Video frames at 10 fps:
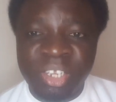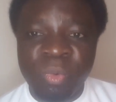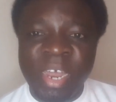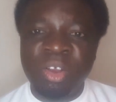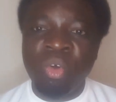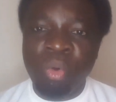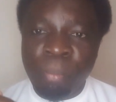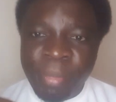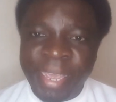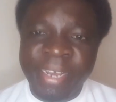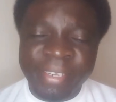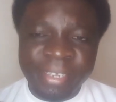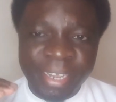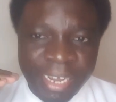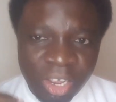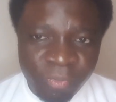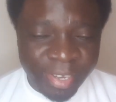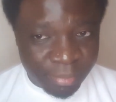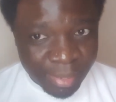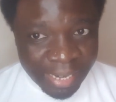is the one who made
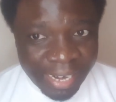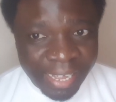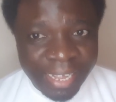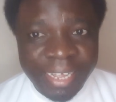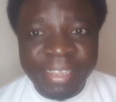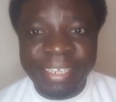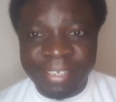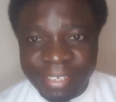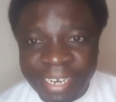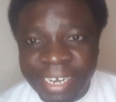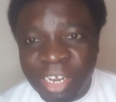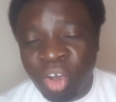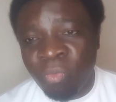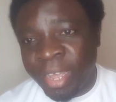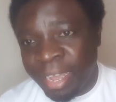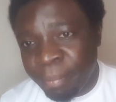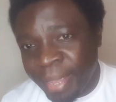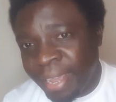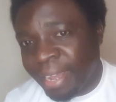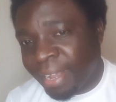Cleophas Malala the Senator of
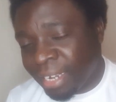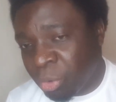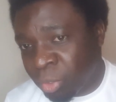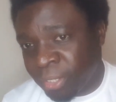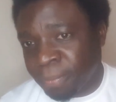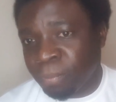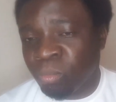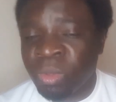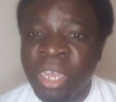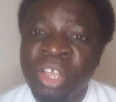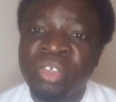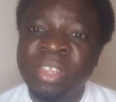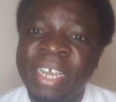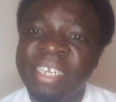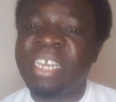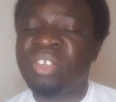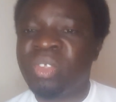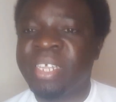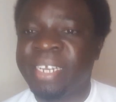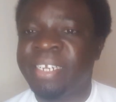Kakamega County. So that tells
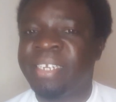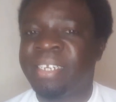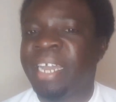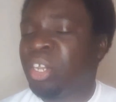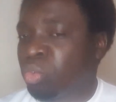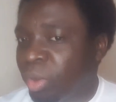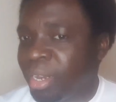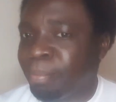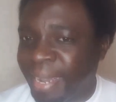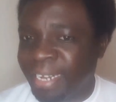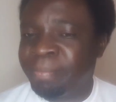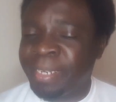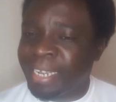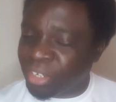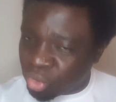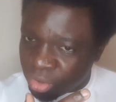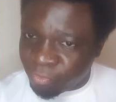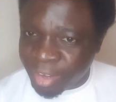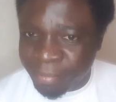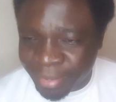you that Atwoli might be just
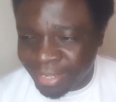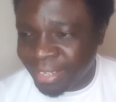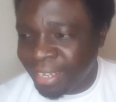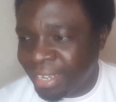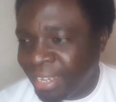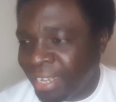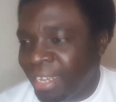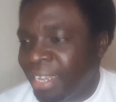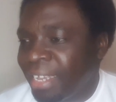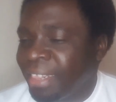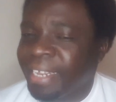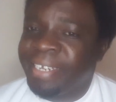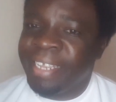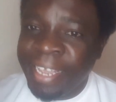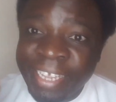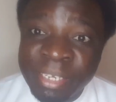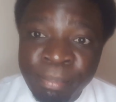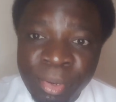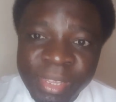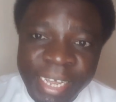confirming that he
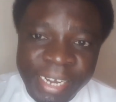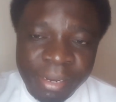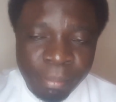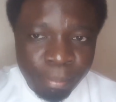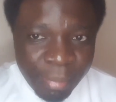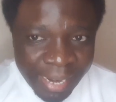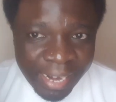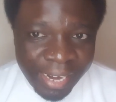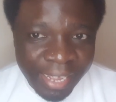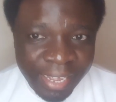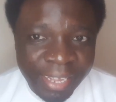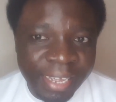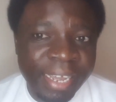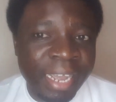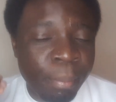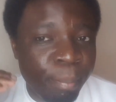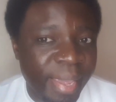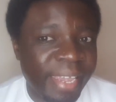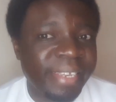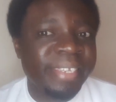sponsored Malala
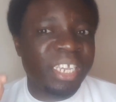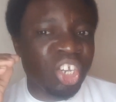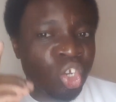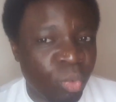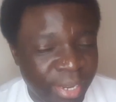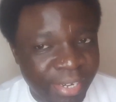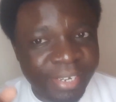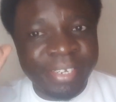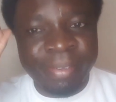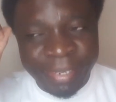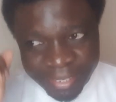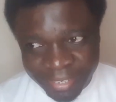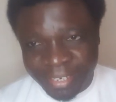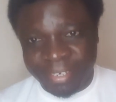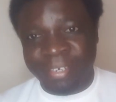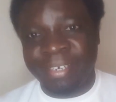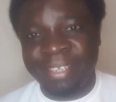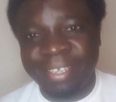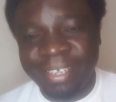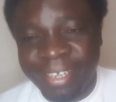campaigns in
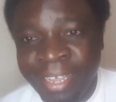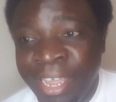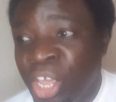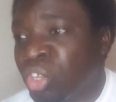2017.